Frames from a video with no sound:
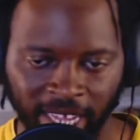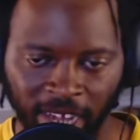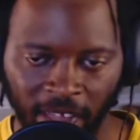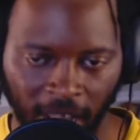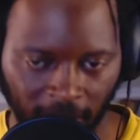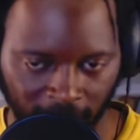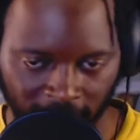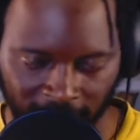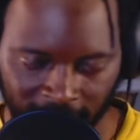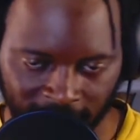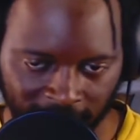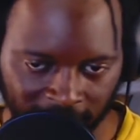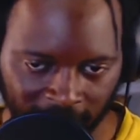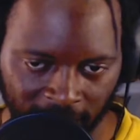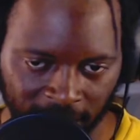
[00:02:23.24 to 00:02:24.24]
already
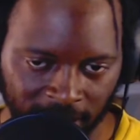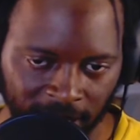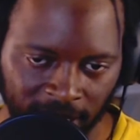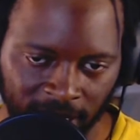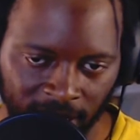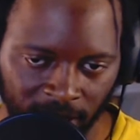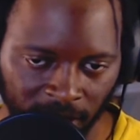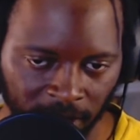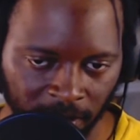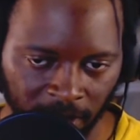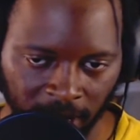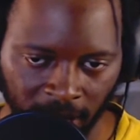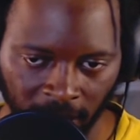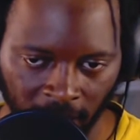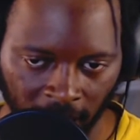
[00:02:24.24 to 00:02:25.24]
tell this is going to be
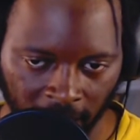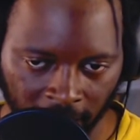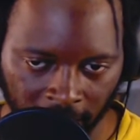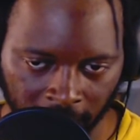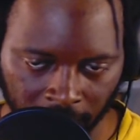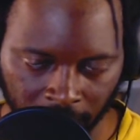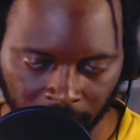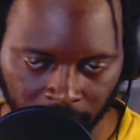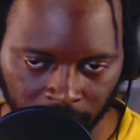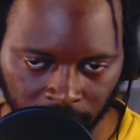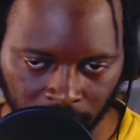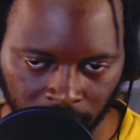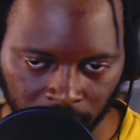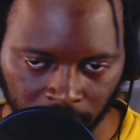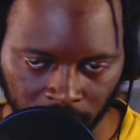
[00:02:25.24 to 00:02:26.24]
like
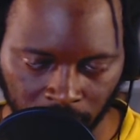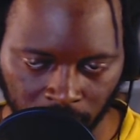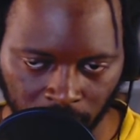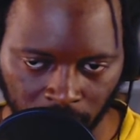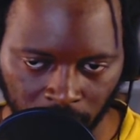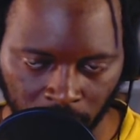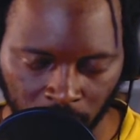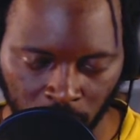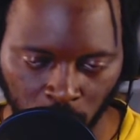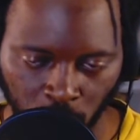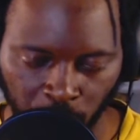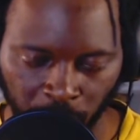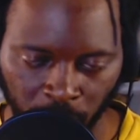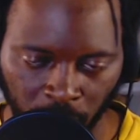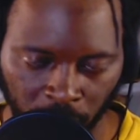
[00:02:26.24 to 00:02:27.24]

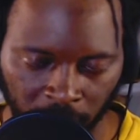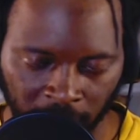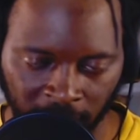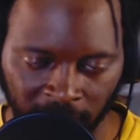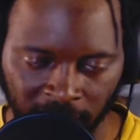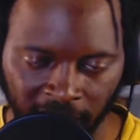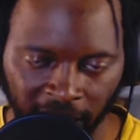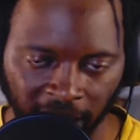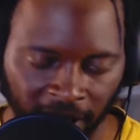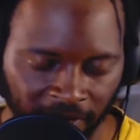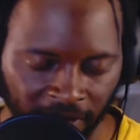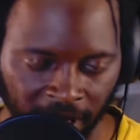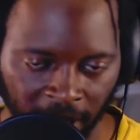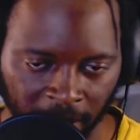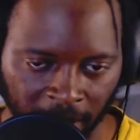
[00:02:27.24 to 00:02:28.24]
super in depth
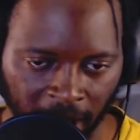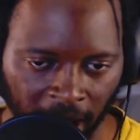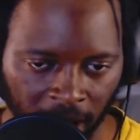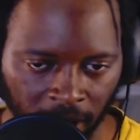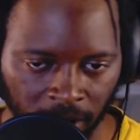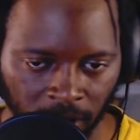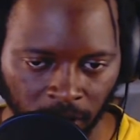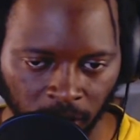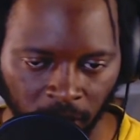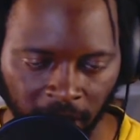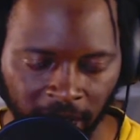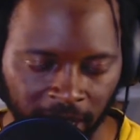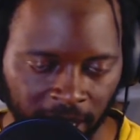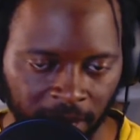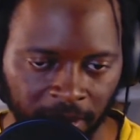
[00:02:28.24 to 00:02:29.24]
about what he
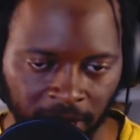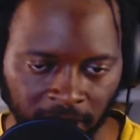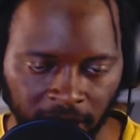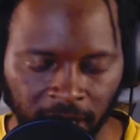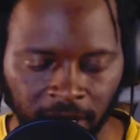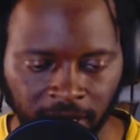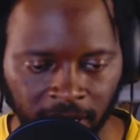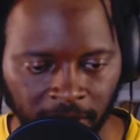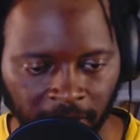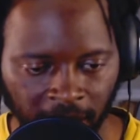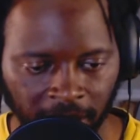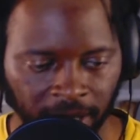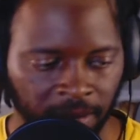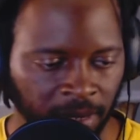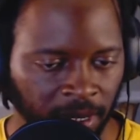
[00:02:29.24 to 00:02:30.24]
believes about the
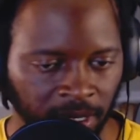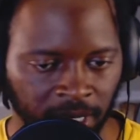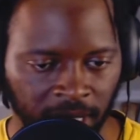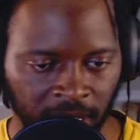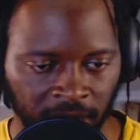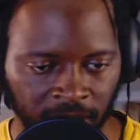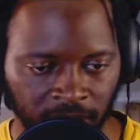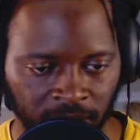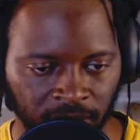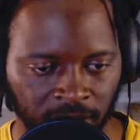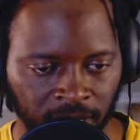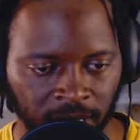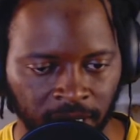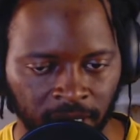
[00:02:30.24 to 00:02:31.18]
music industry.